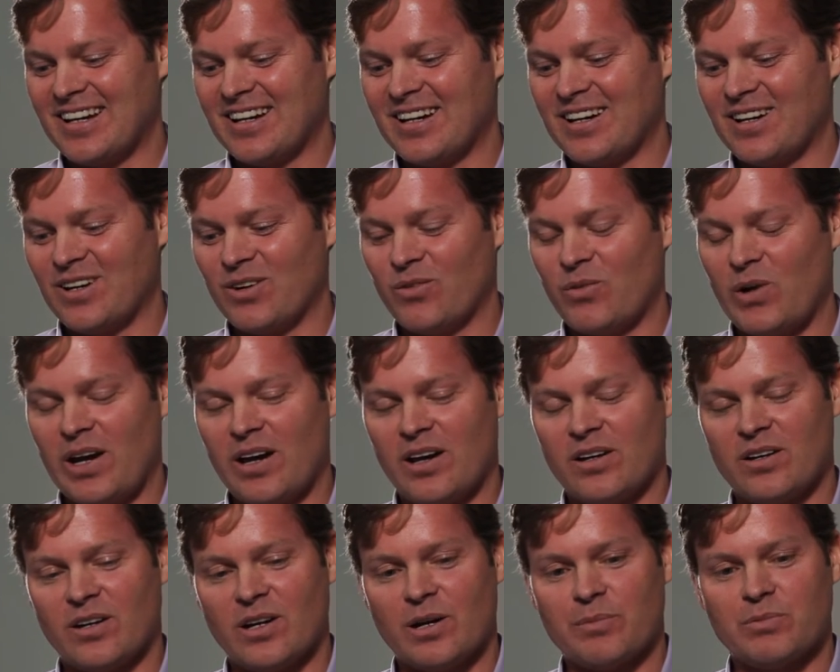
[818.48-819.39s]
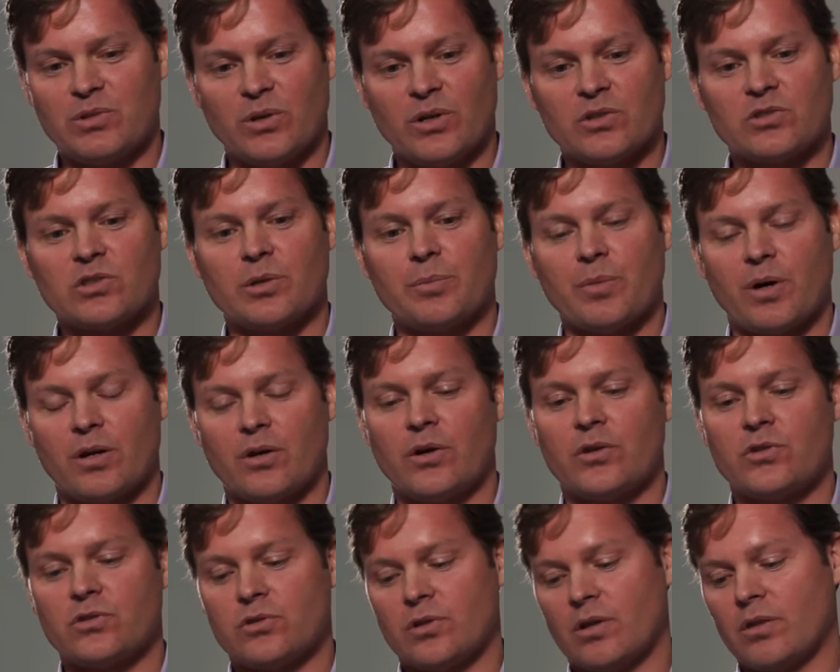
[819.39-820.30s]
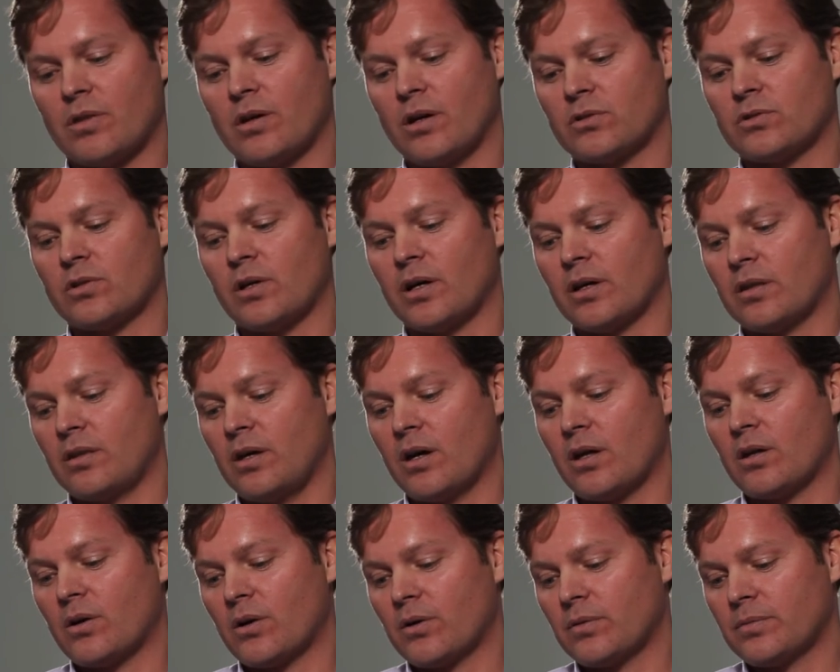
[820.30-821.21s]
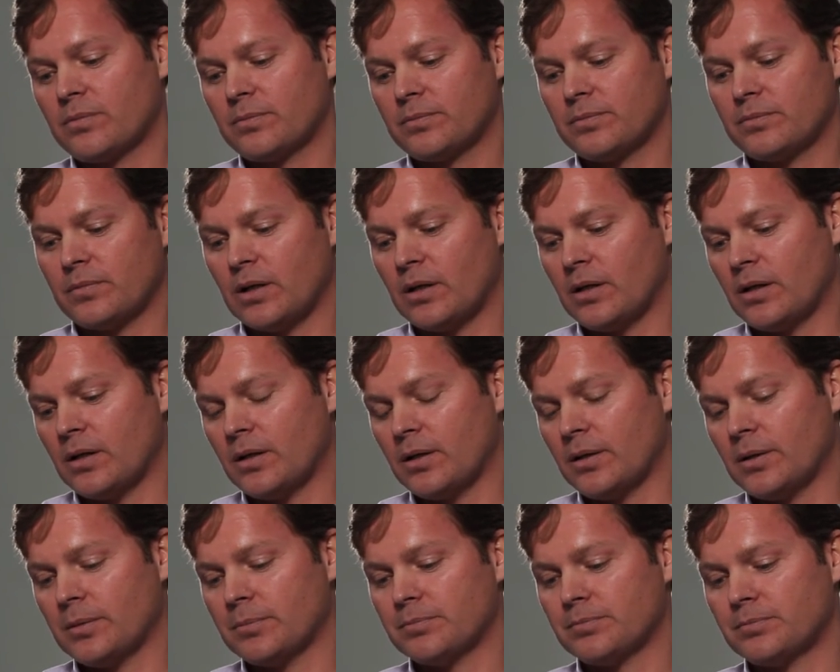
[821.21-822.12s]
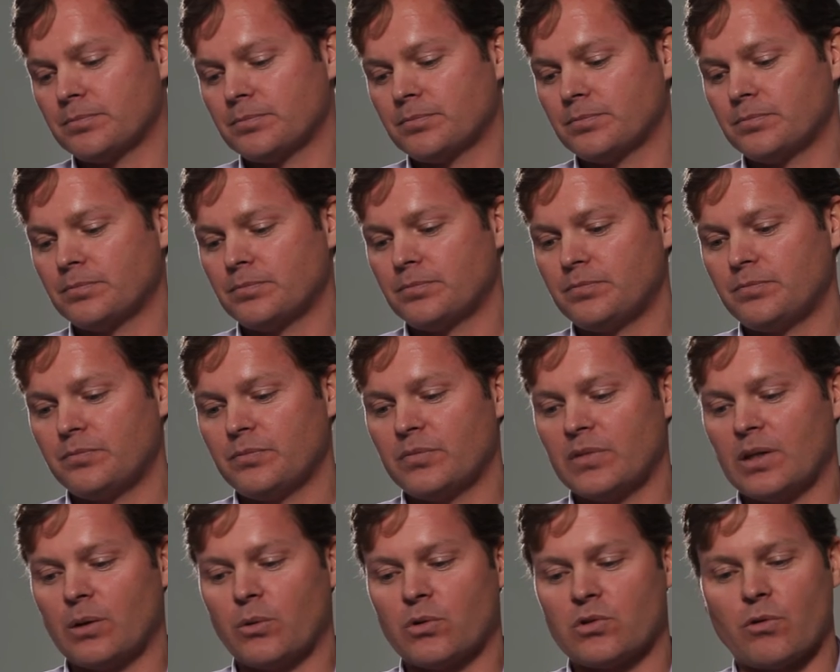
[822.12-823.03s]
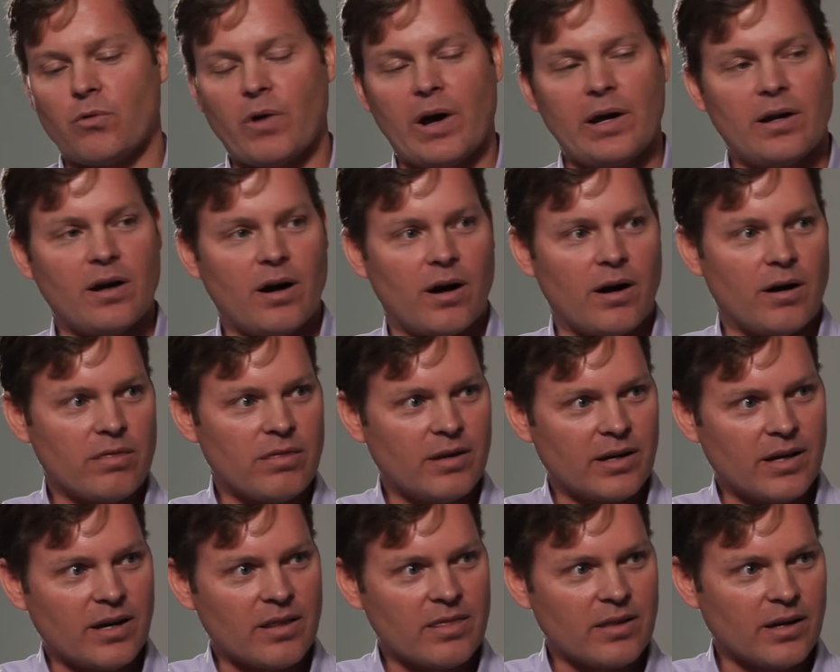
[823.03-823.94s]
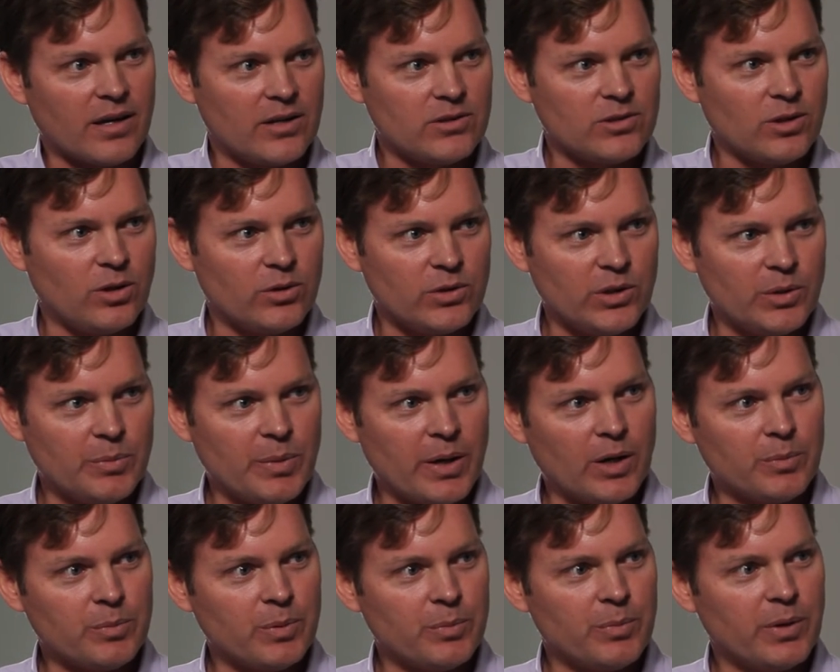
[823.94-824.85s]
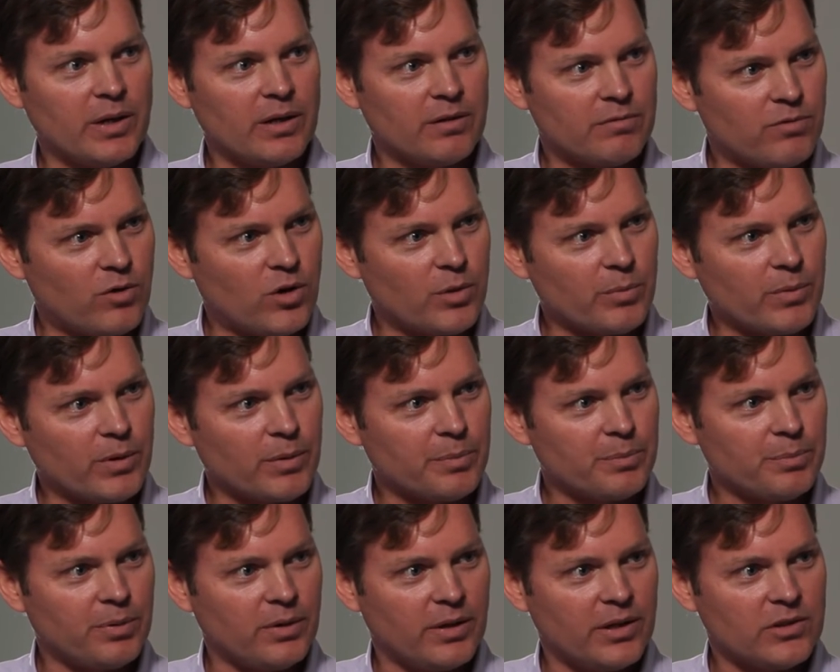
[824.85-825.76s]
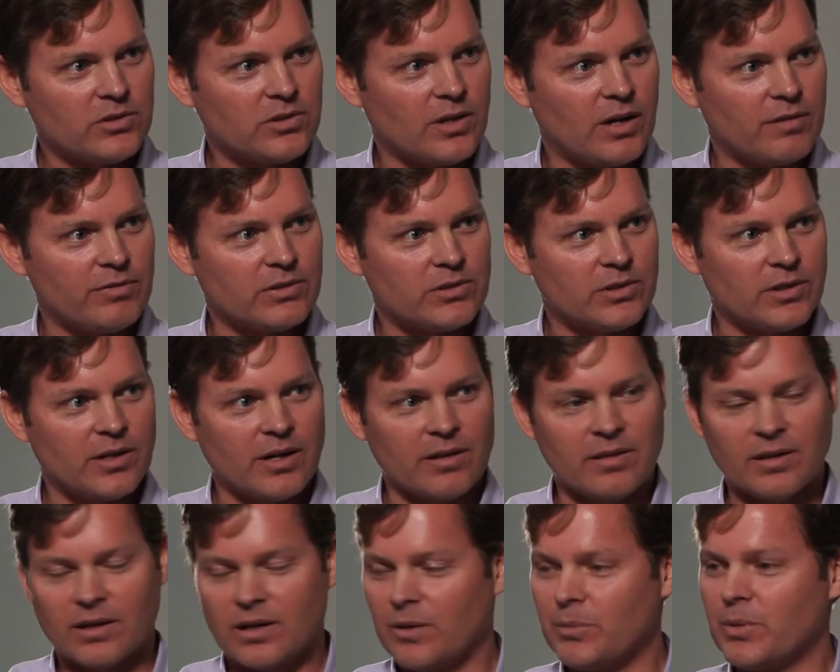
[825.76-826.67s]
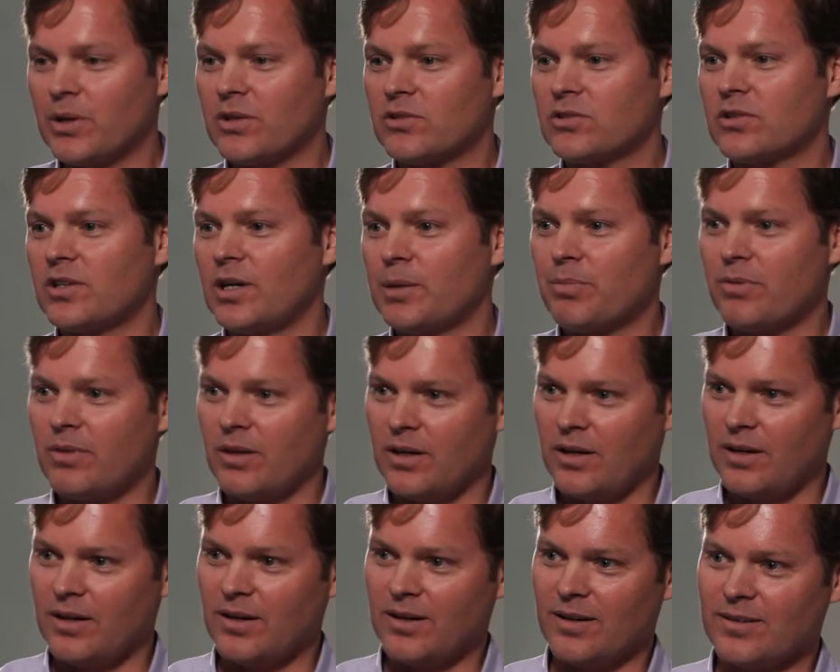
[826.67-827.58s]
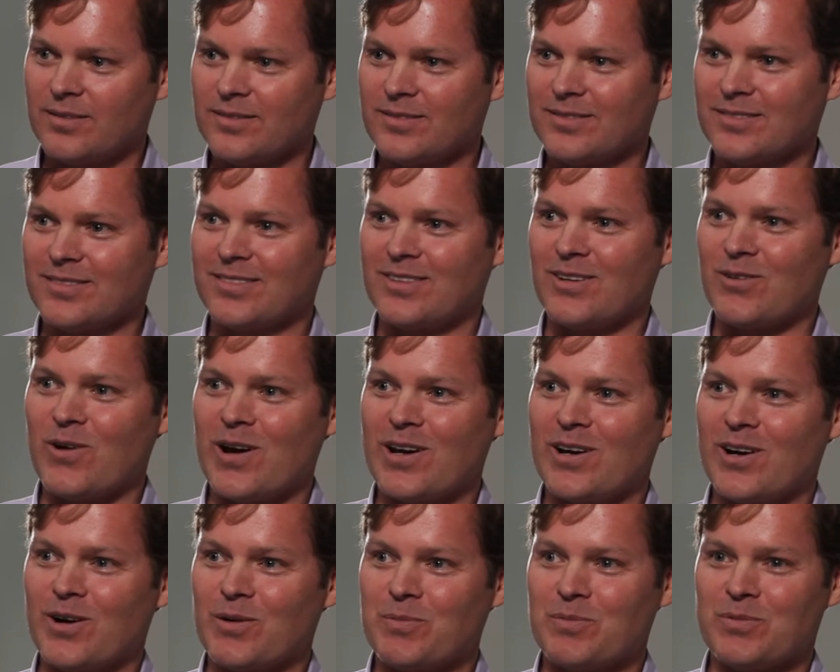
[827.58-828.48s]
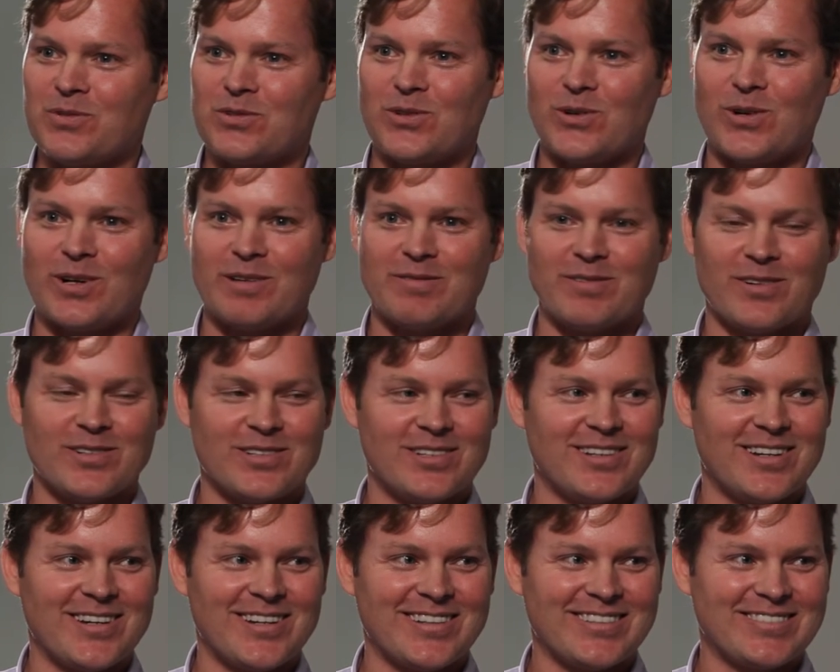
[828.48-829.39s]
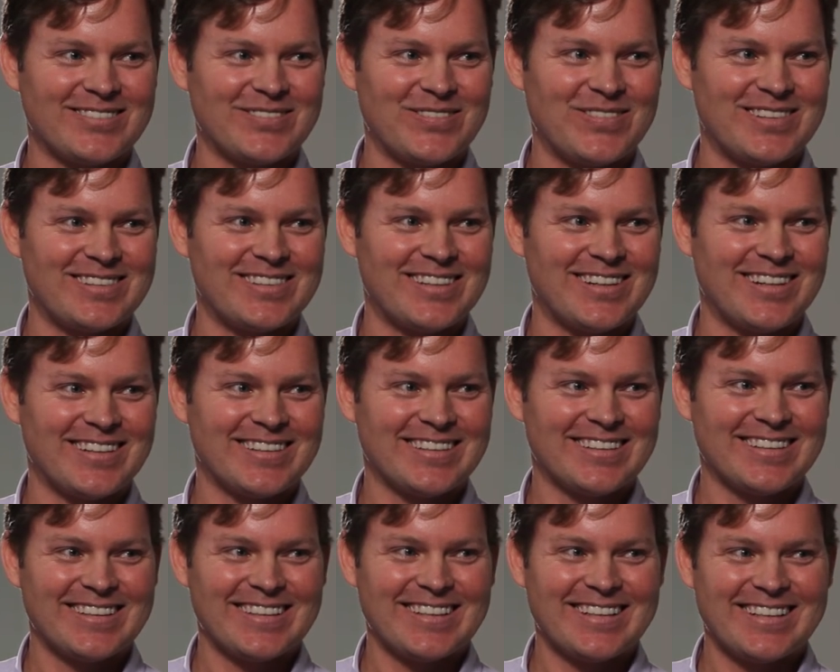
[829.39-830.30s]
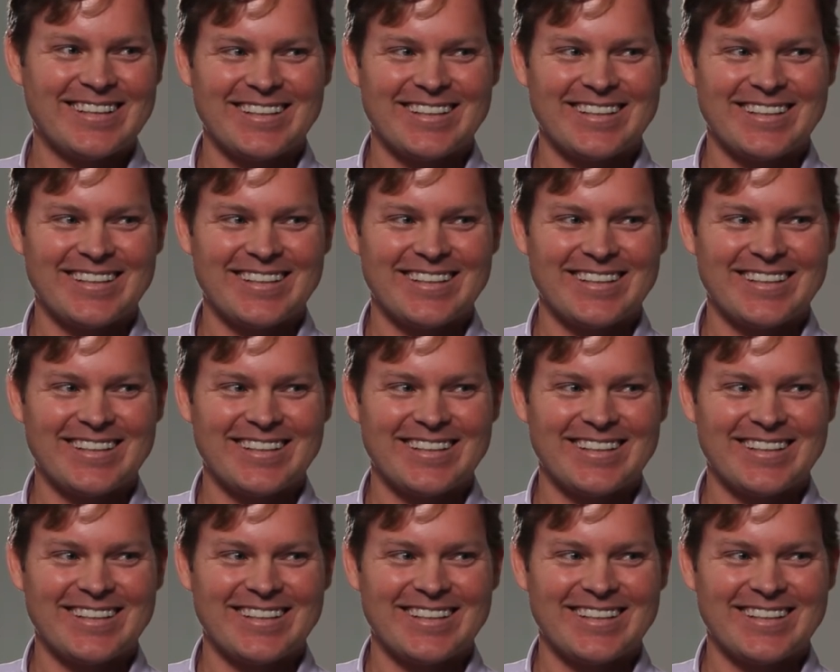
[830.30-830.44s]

uh, we ended up doing some other interesting things. Like the other, um, there was a radar thing I think I told you about. But being a former police officer, I think I'm going to skip the uh, the radar story for tonight. It's so, a good one though.